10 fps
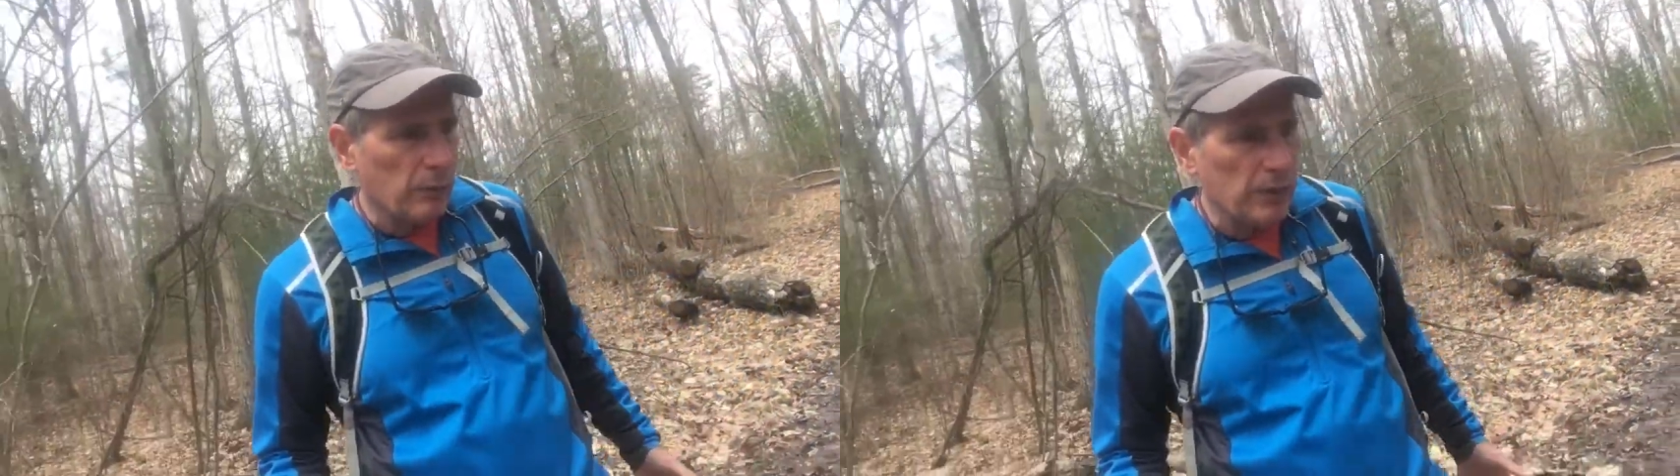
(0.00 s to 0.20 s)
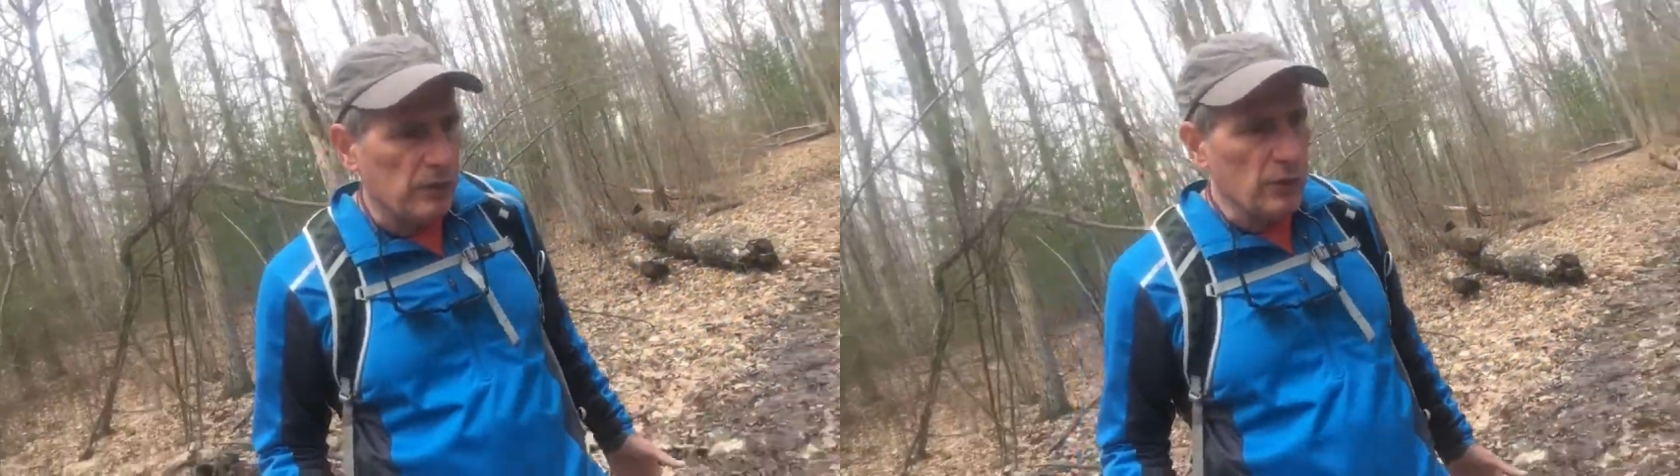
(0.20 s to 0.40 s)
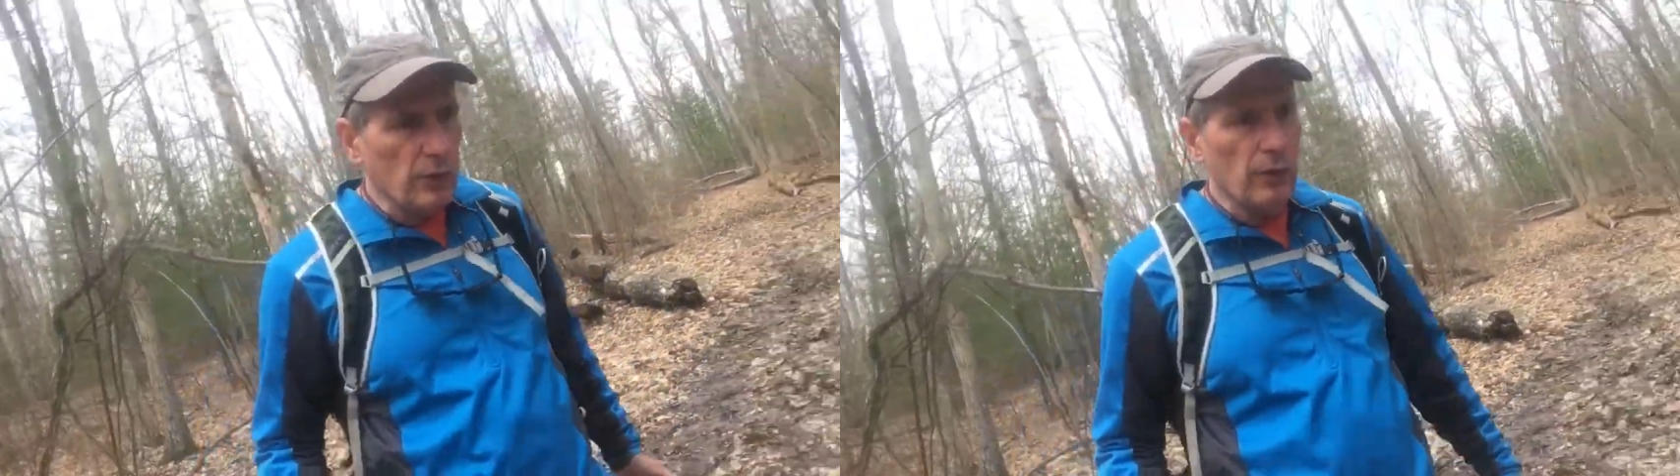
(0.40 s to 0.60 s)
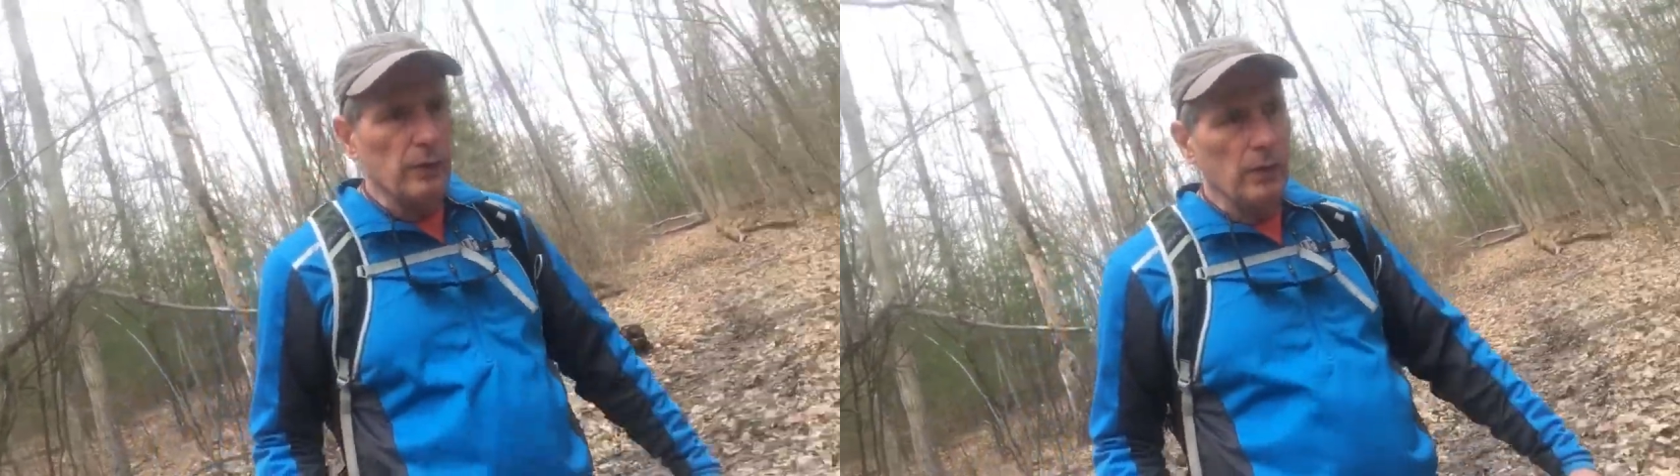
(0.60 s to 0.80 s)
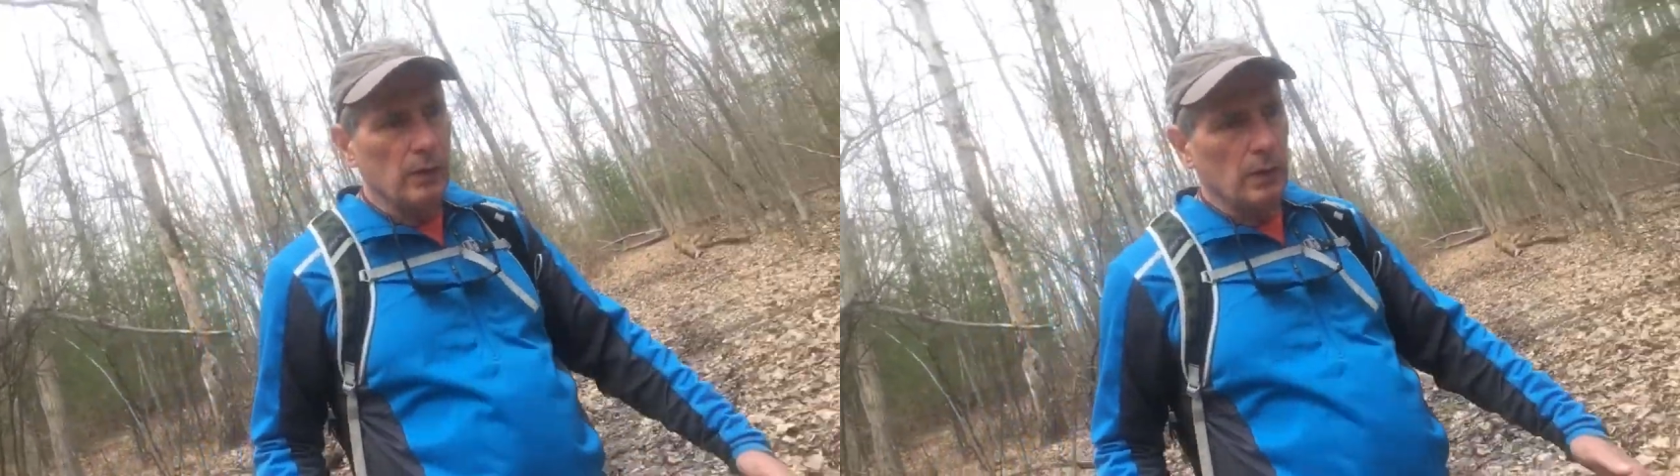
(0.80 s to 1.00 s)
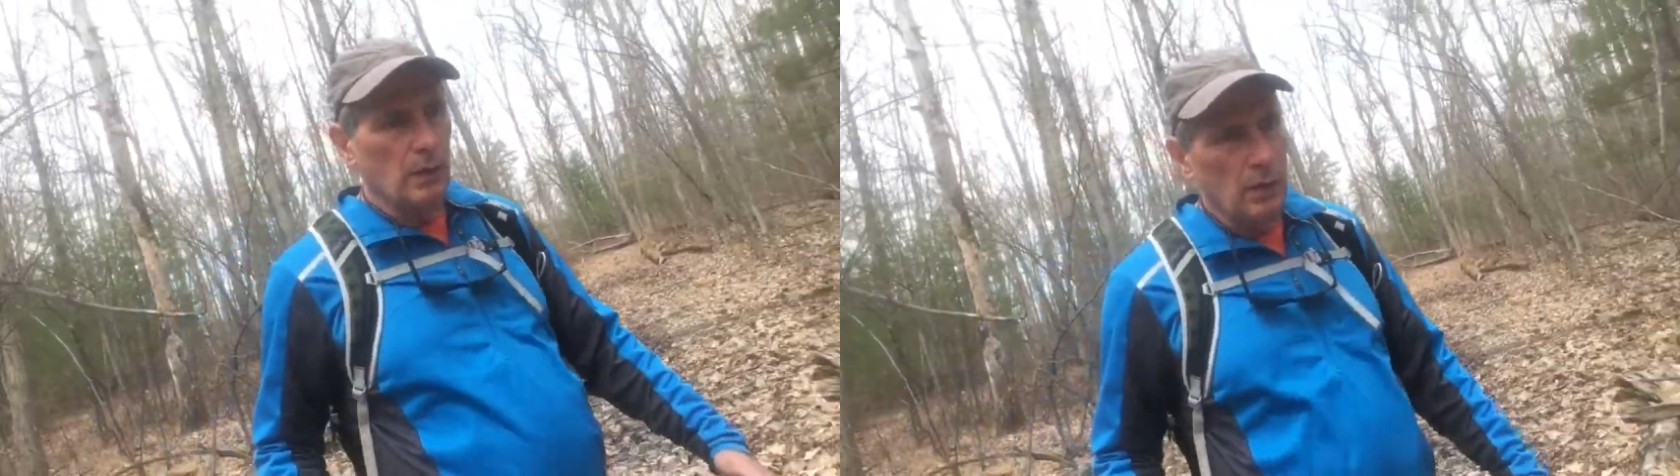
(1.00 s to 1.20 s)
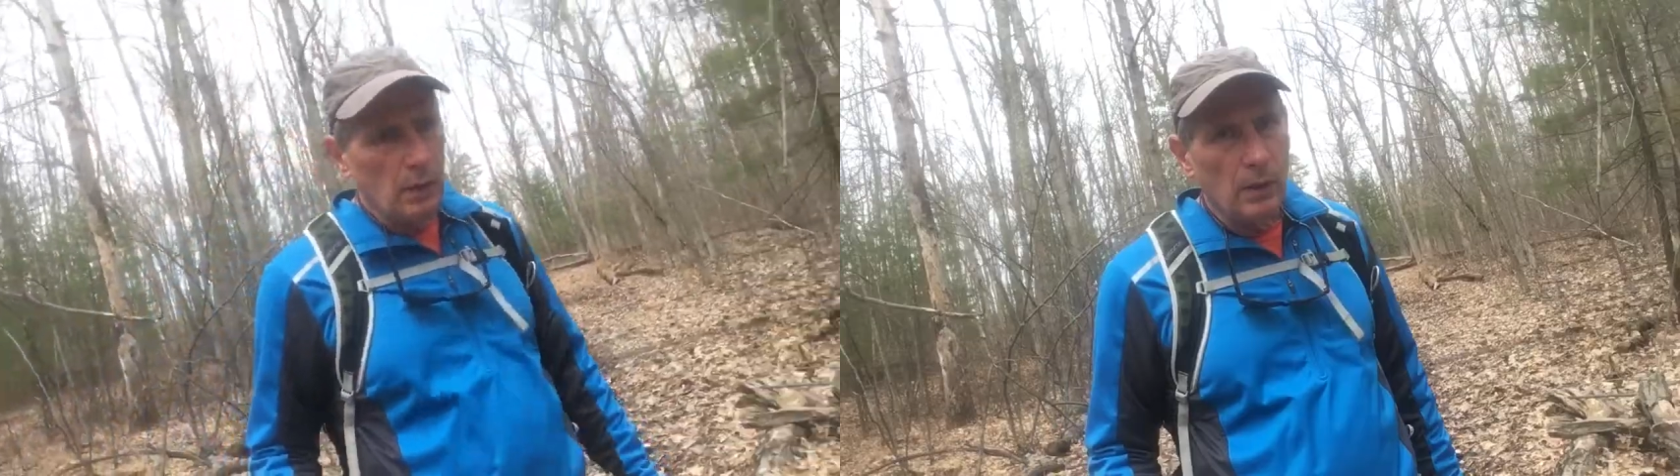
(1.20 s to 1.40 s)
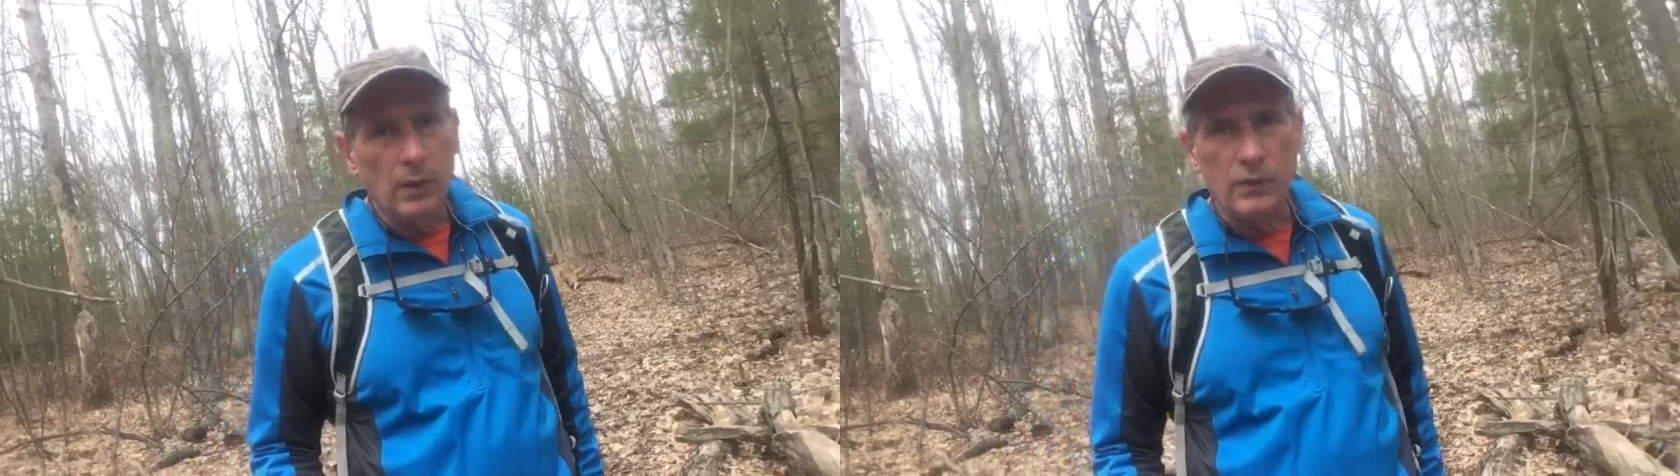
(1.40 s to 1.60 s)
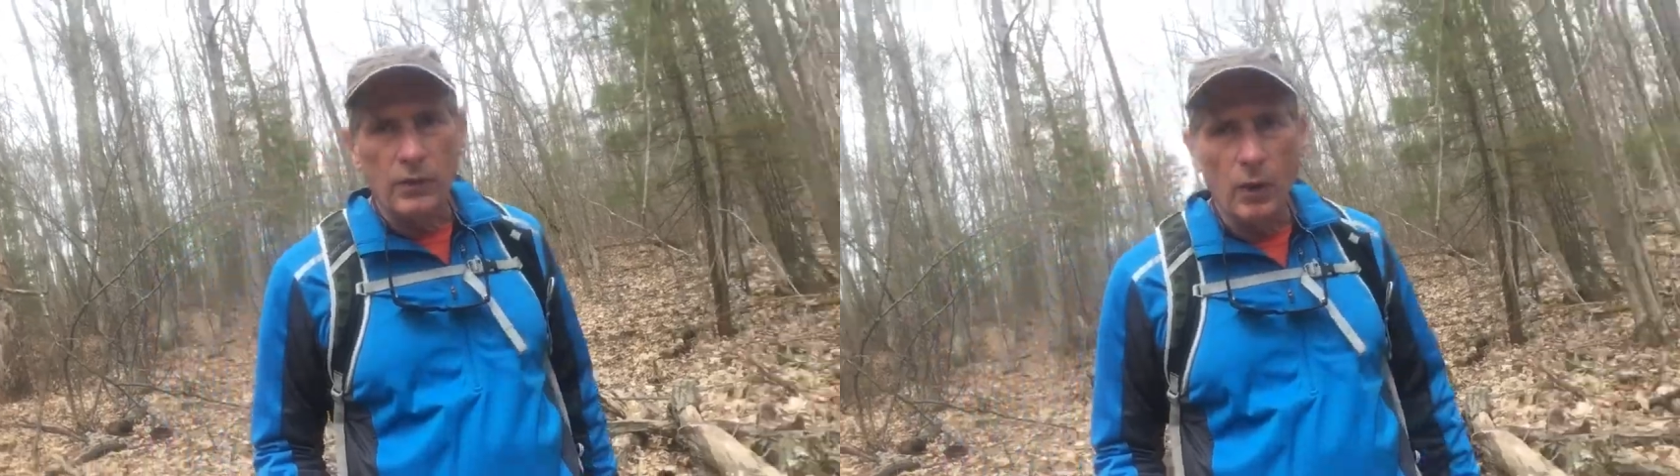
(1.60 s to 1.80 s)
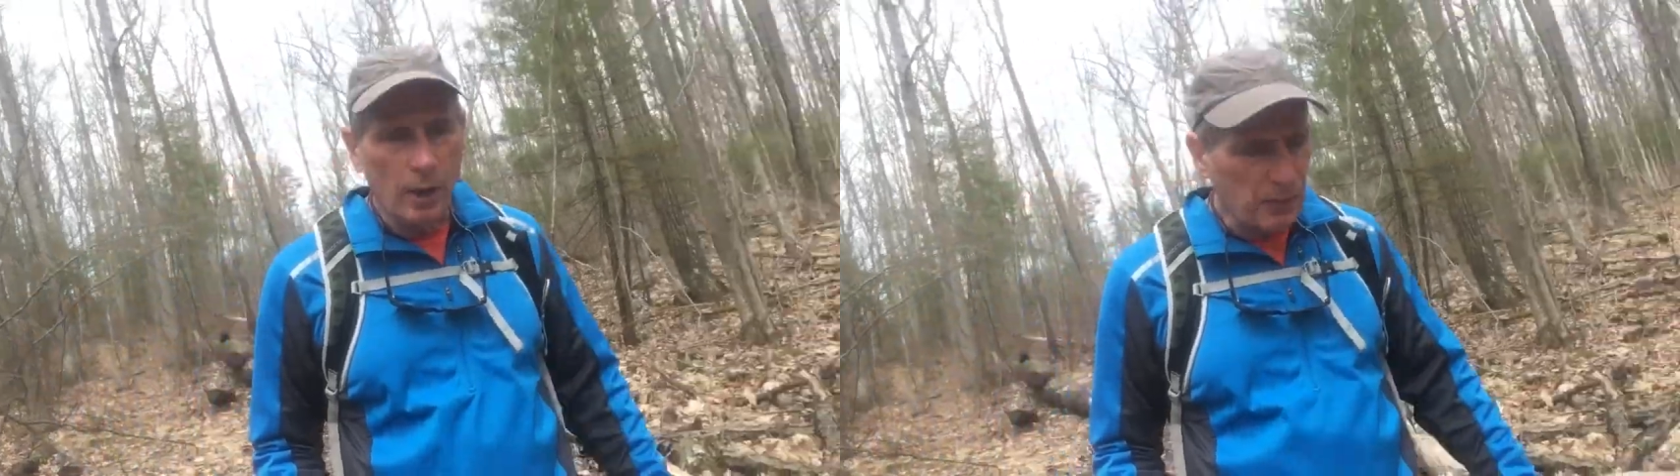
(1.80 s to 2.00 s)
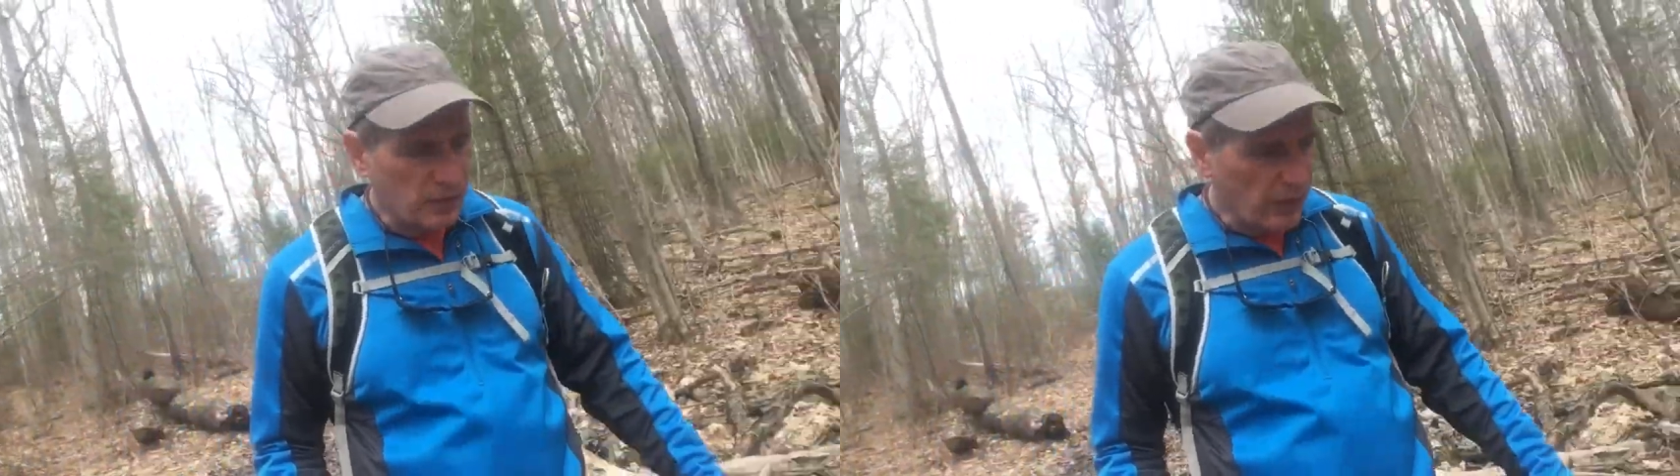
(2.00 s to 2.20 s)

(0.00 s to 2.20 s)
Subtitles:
return to Harper's